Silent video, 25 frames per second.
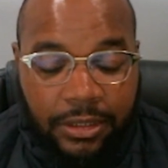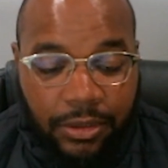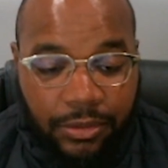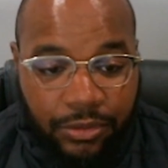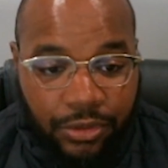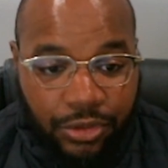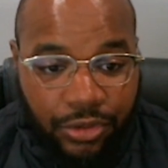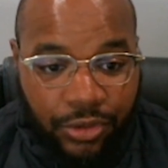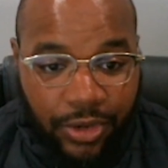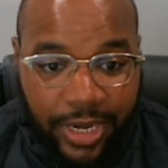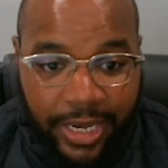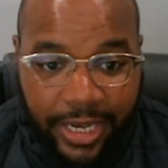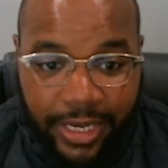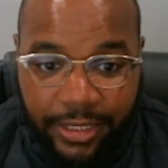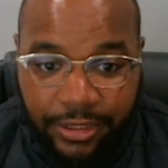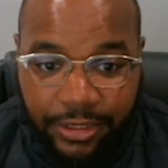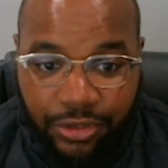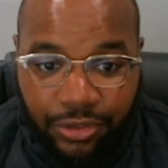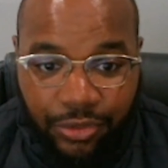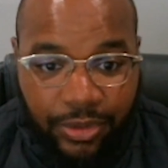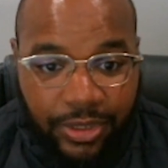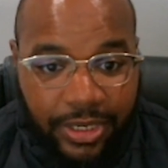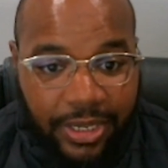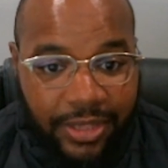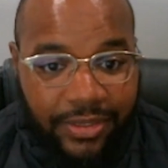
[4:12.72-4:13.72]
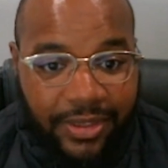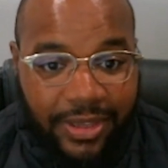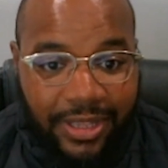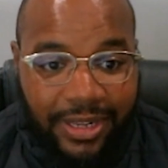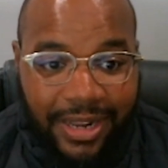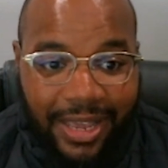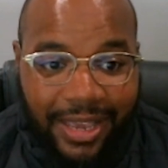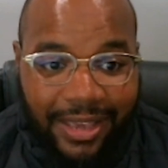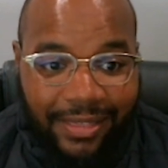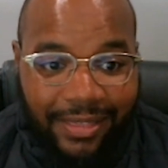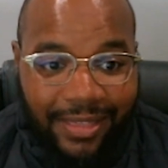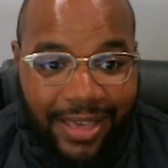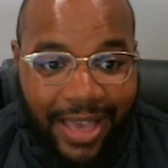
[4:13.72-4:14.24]
trades or anything
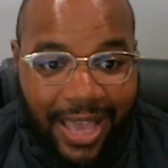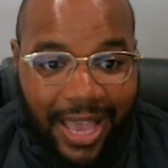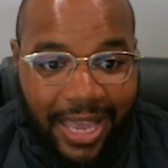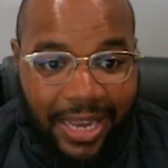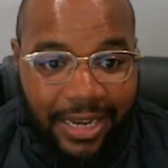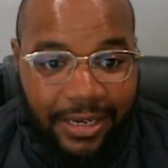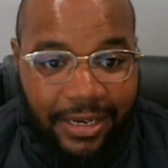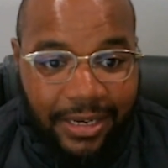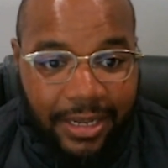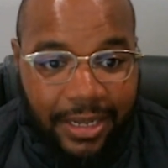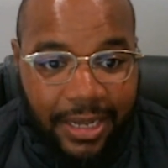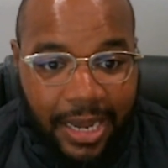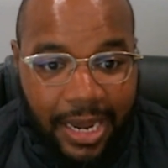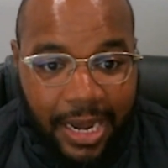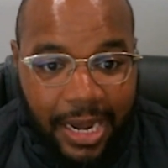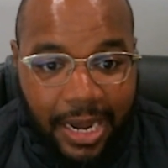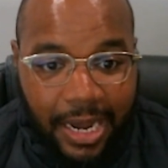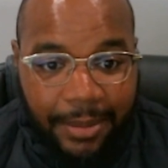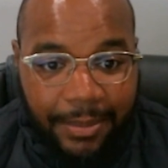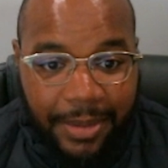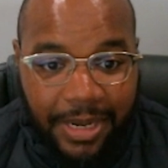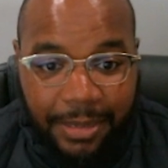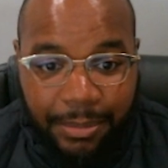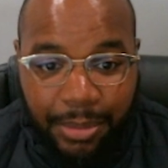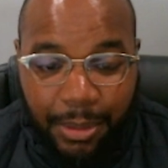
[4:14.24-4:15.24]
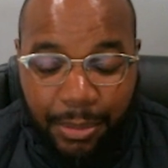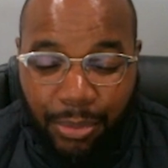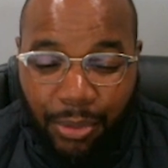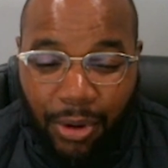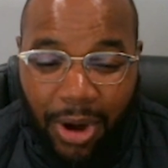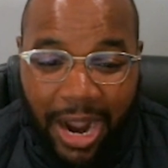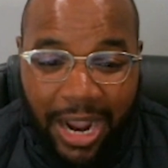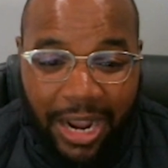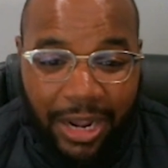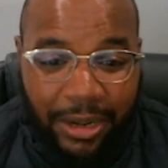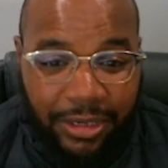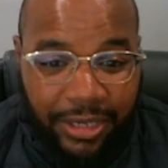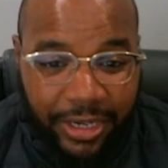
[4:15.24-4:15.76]
like that, any
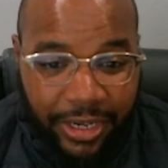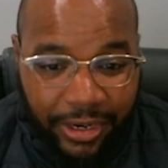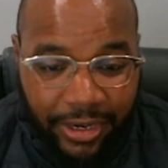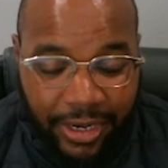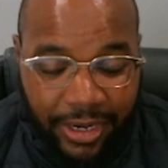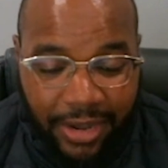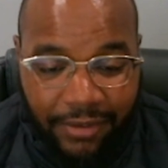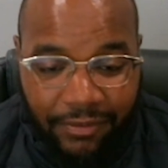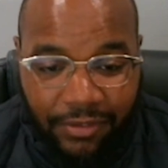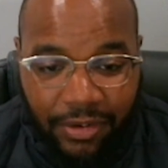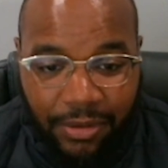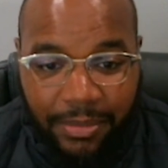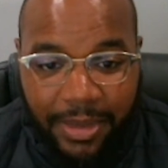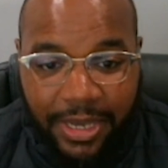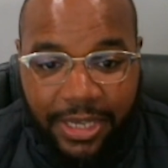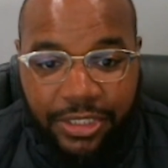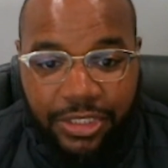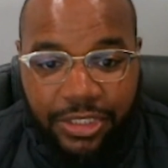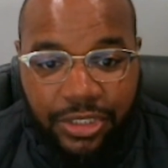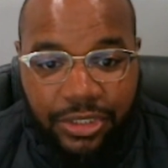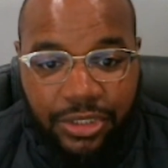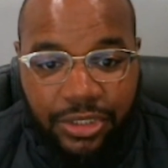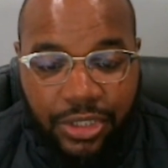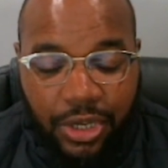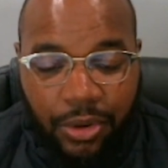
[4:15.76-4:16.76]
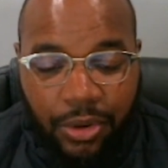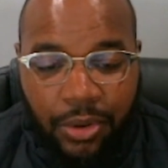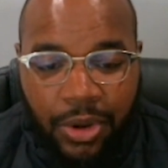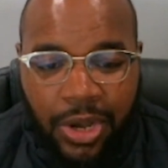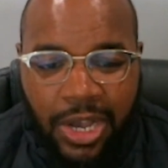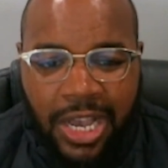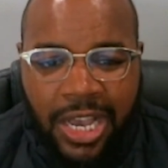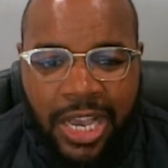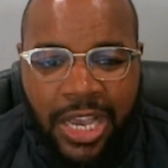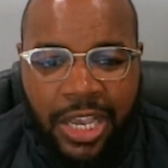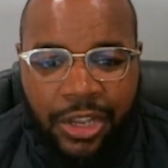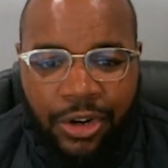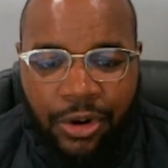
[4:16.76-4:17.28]
proprietary information. So,
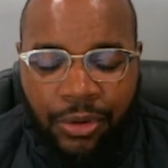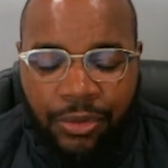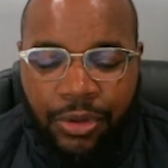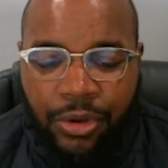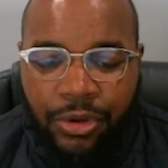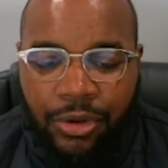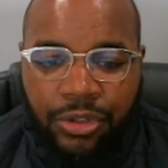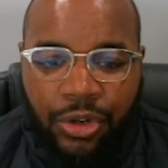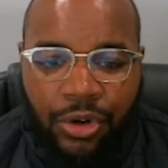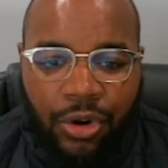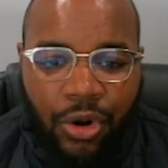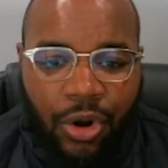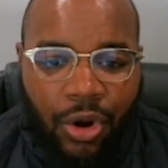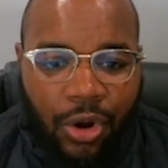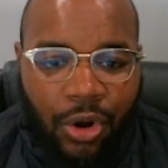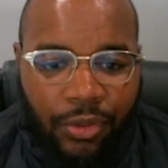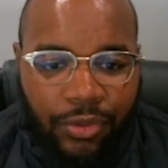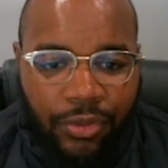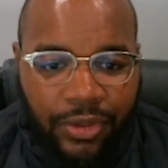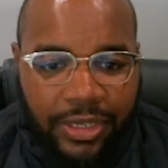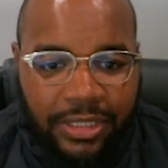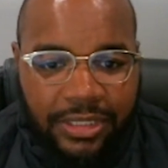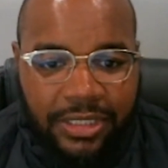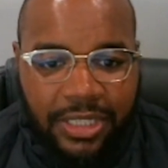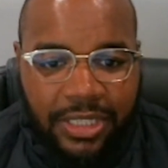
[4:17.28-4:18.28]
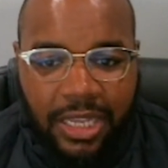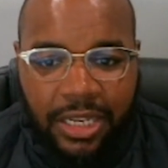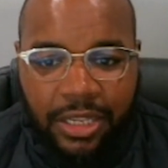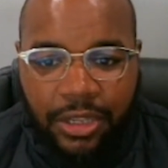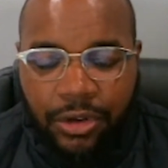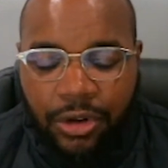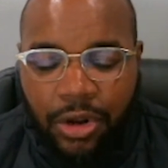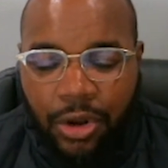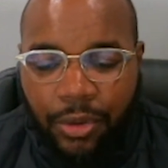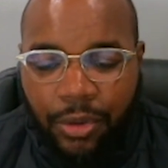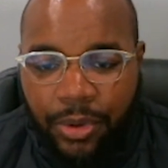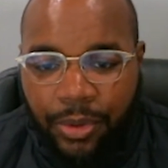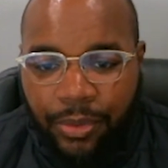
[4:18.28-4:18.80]
those are all things that,
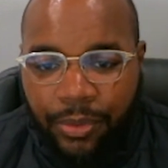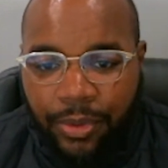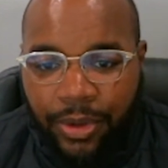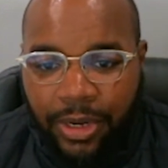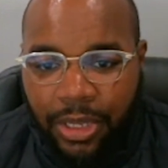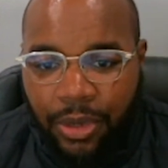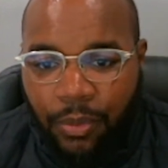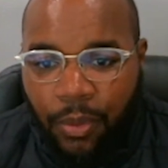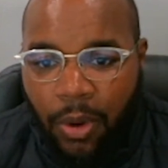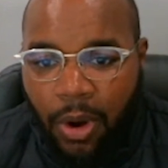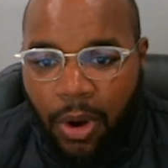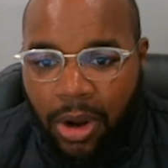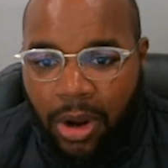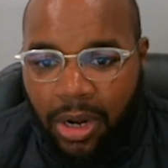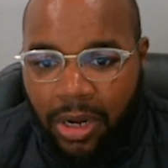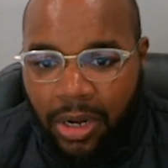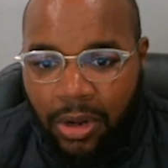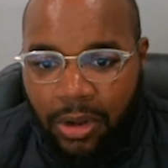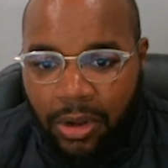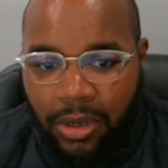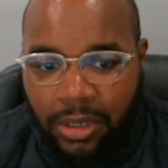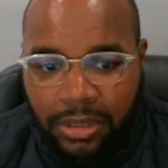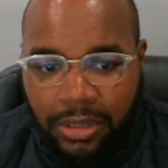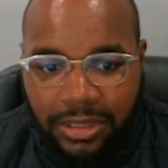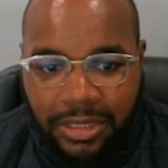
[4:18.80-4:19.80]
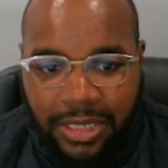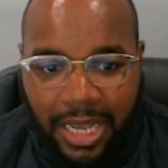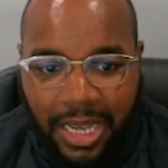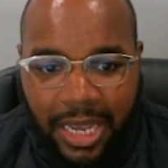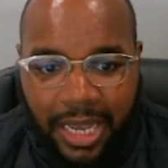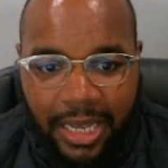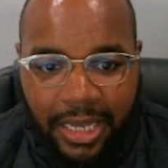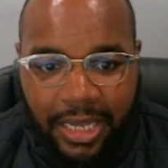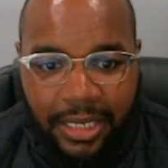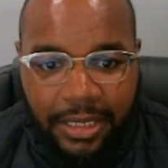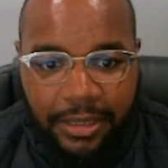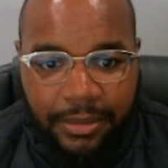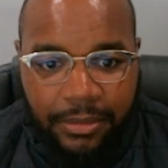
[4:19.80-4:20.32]
we really walk
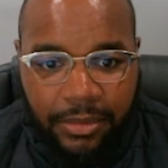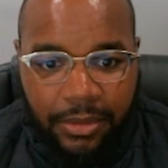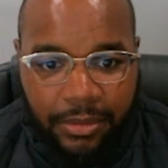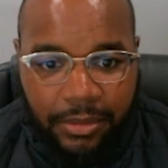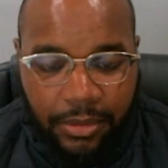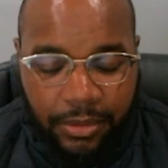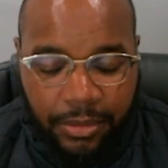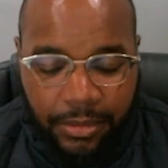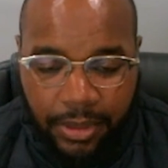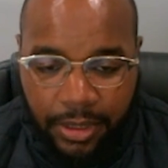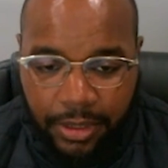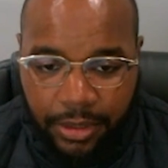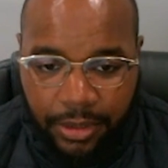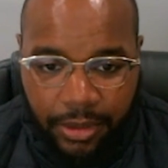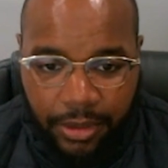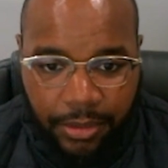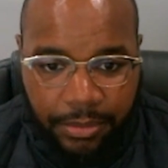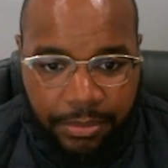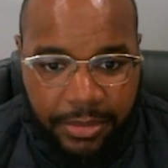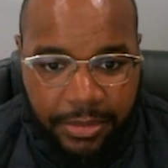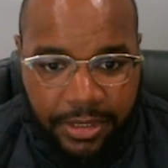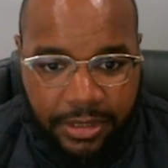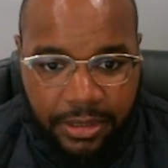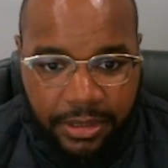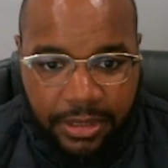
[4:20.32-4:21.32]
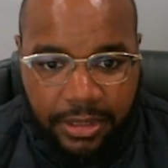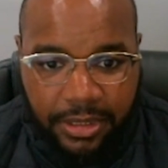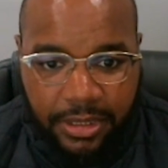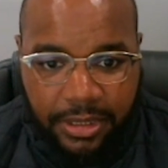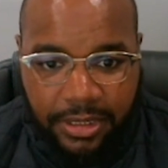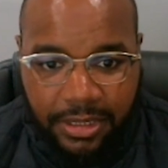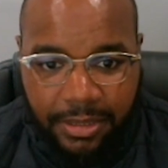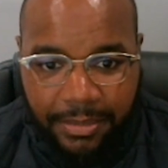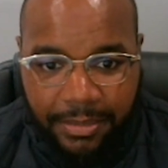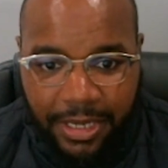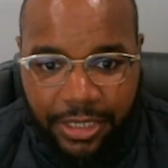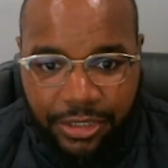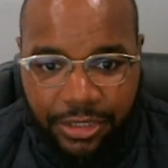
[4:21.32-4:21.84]
alongside, businesses
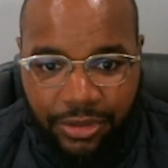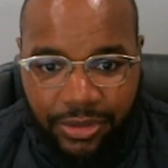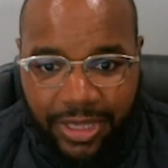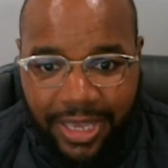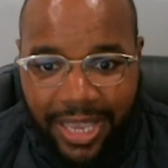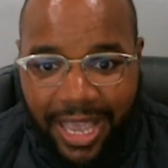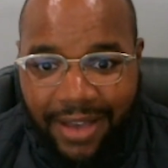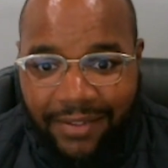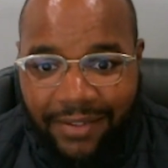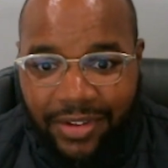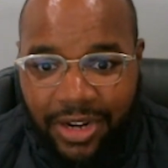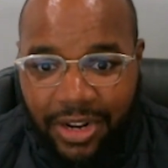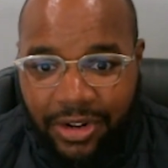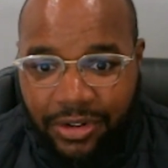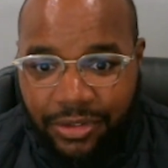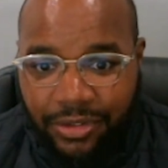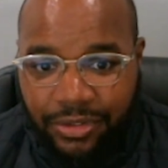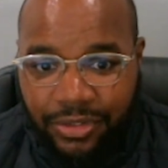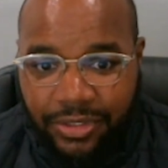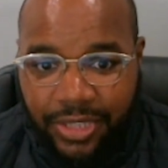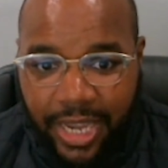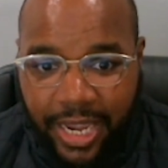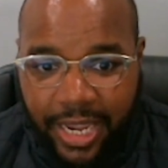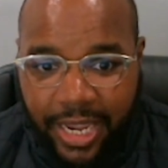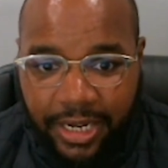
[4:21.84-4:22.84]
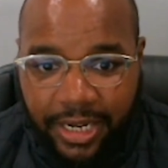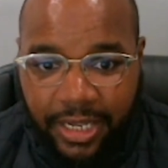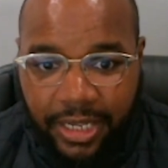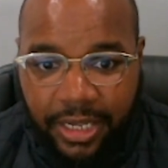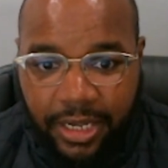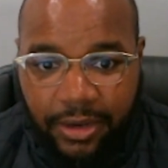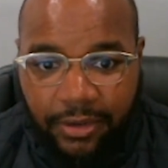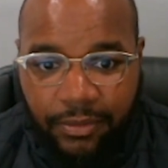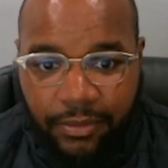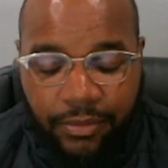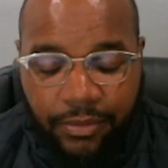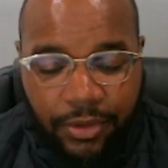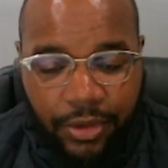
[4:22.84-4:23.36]
to make sure they have an
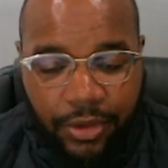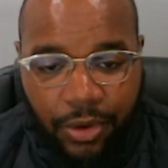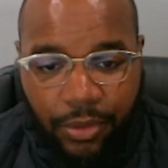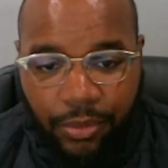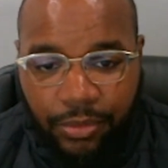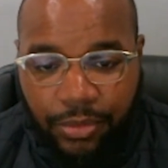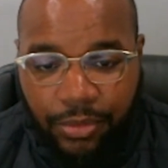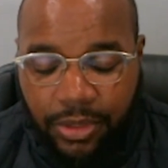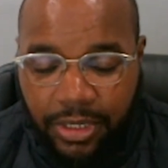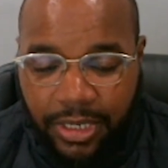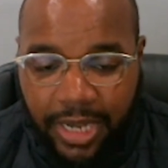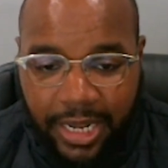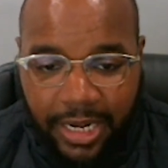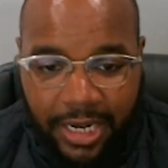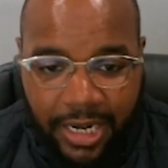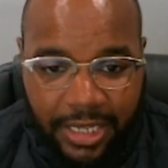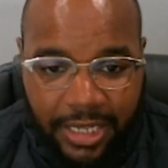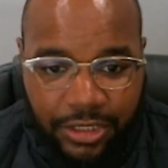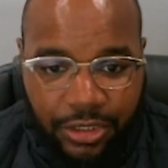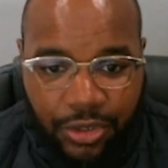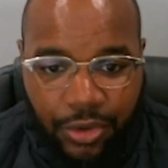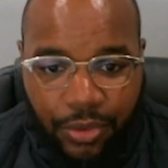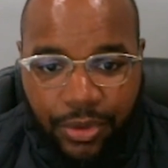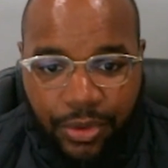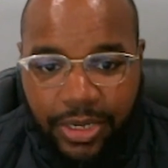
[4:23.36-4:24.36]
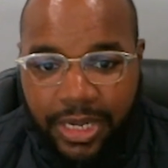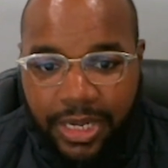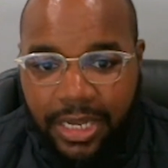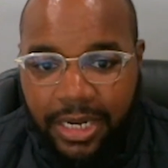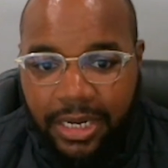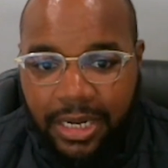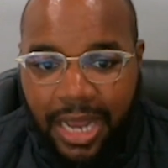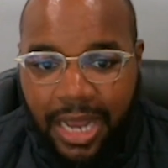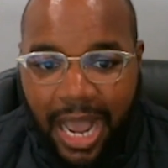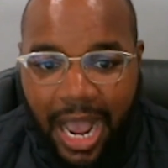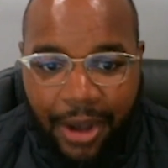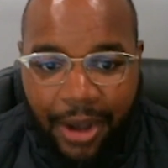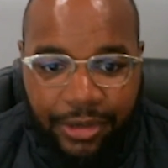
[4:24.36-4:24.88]
understanding of, the data that's going
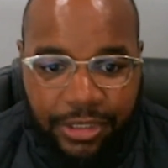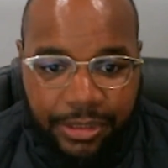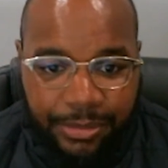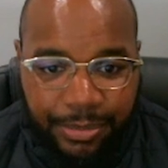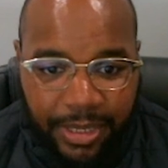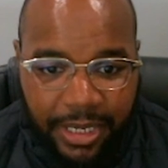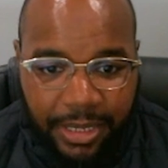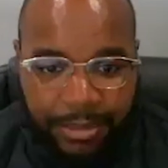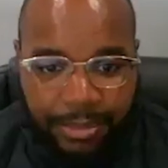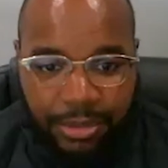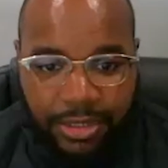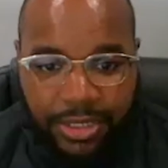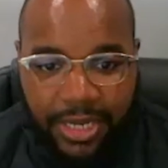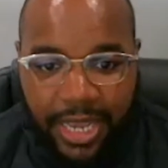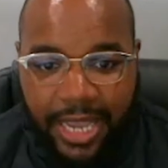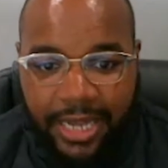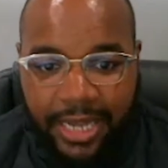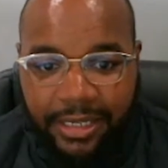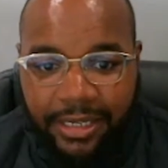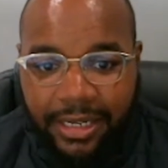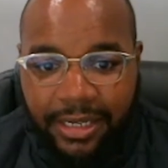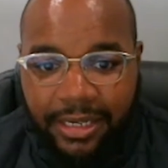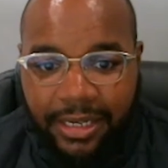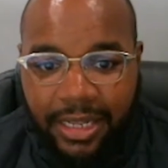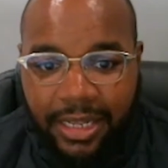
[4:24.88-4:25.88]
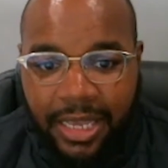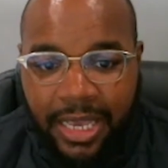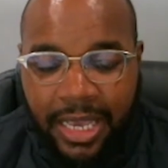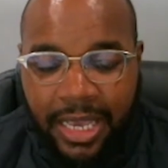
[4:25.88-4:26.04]
in, how it's being protected,